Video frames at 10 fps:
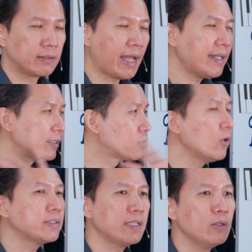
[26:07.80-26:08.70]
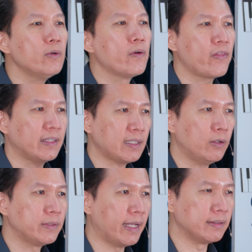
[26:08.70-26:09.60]
God has chosen you,
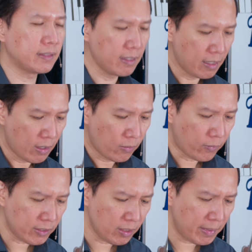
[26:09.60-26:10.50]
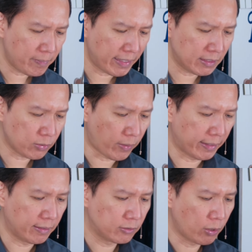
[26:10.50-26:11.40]
Thessalonians. What do you mean by this
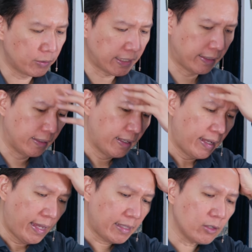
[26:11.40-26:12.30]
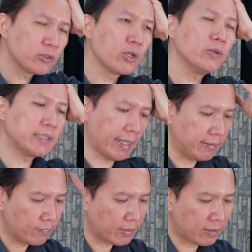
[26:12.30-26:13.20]
one, chosen? Itong
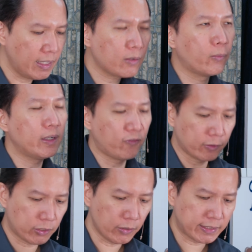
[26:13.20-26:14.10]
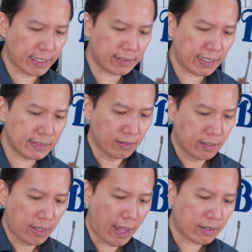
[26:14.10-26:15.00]
chosen, the Greek word for chosen is
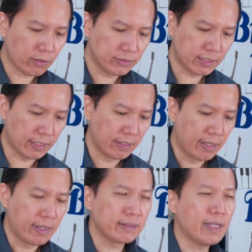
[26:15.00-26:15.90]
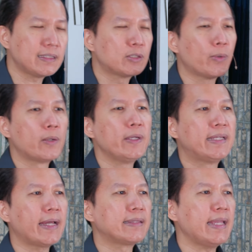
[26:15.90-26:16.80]
ekloge. That is where we
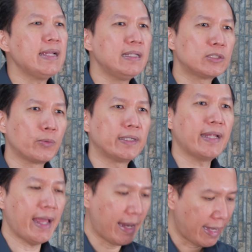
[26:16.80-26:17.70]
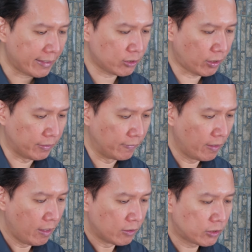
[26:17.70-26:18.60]
get the English word election.
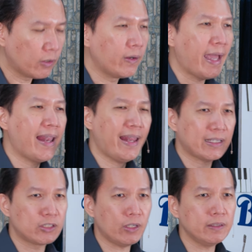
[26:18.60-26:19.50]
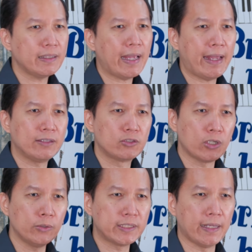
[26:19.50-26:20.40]
So, election and
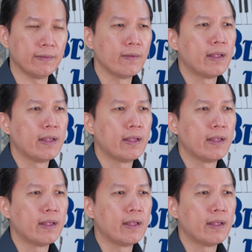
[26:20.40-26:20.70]
chosen.